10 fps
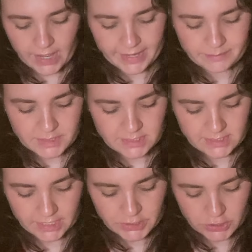I am
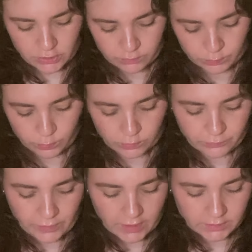such a rule
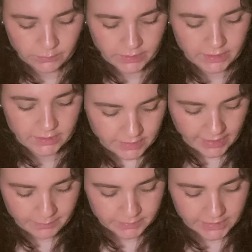follower
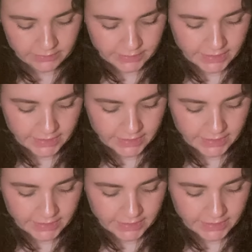that I'm literally